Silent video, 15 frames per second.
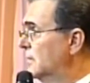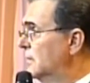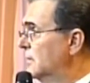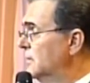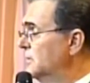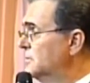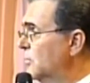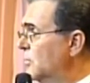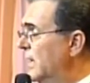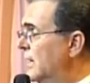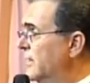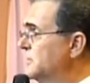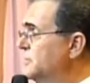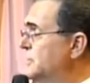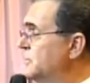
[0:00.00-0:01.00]
You say, Well,
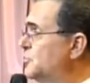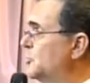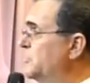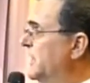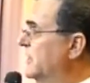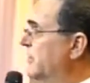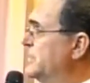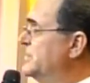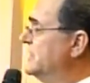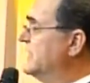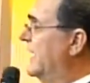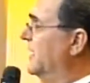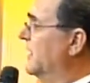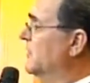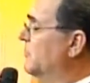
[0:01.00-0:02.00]
there's just too many Christians
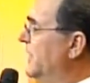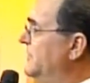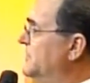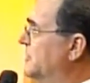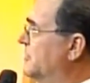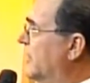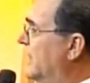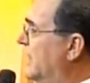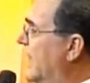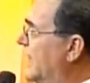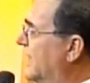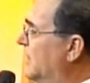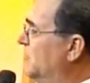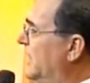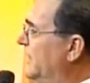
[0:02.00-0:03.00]
out here that believes a Trinity. I
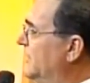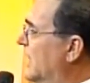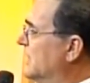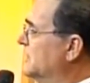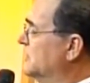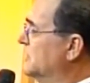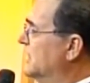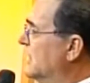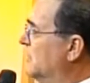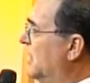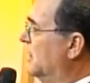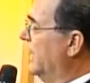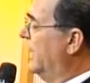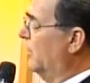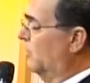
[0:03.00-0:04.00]
can't believe God's going to send them all
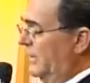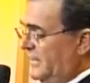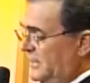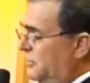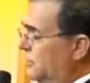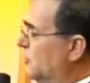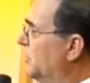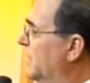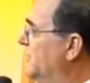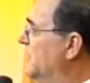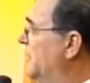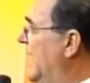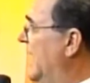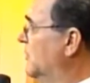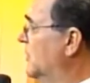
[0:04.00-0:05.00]
to hell. Well, then you don't believe the
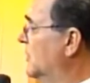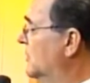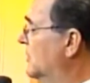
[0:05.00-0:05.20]
Bible.